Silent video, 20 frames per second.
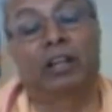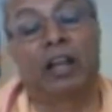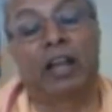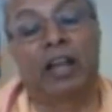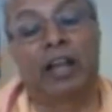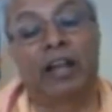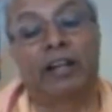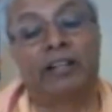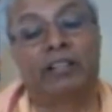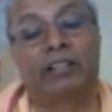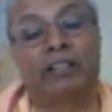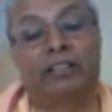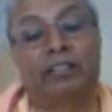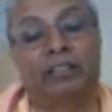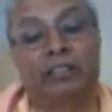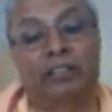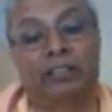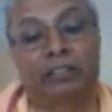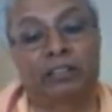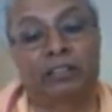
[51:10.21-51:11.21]
and
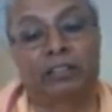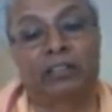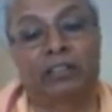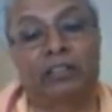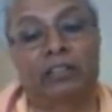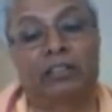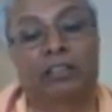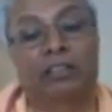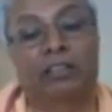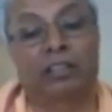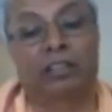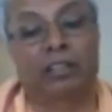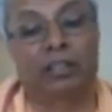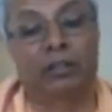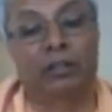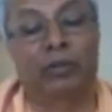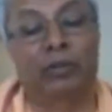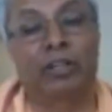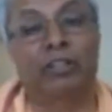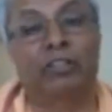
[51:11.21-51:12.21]

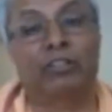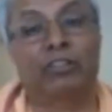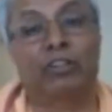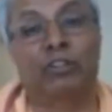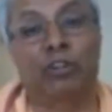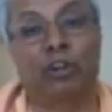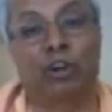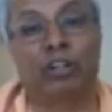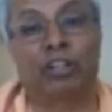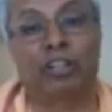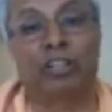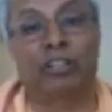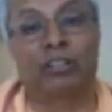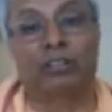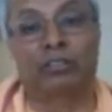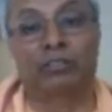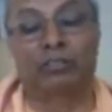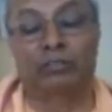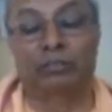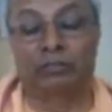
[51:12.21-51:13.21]
he went on
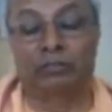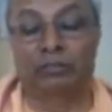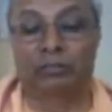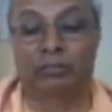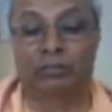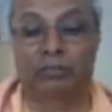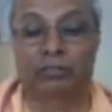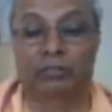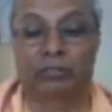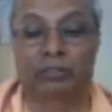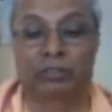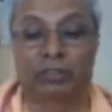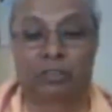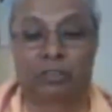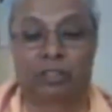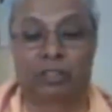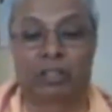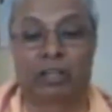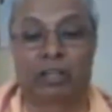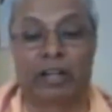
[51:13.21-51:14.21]
nodding
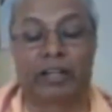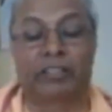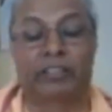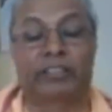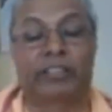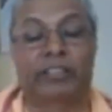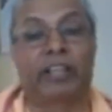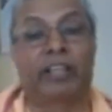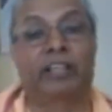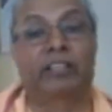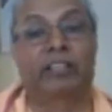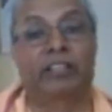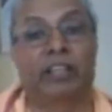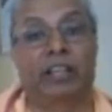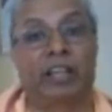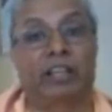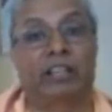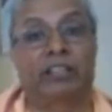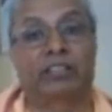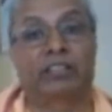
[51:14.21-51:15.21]
and saying,
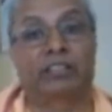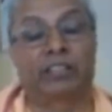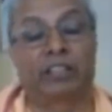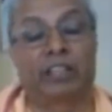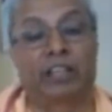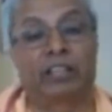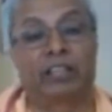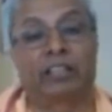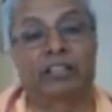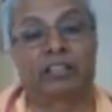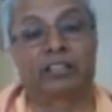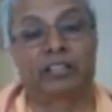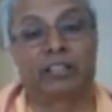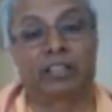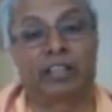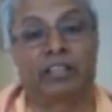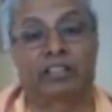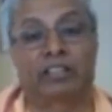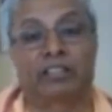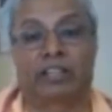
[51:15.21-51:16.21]
Yes, yes,
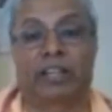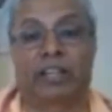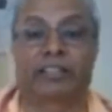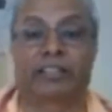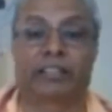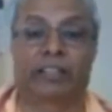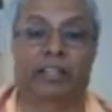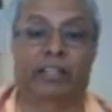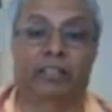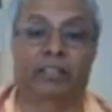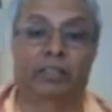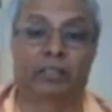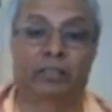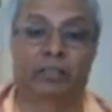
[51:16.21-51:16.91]
yes, like that.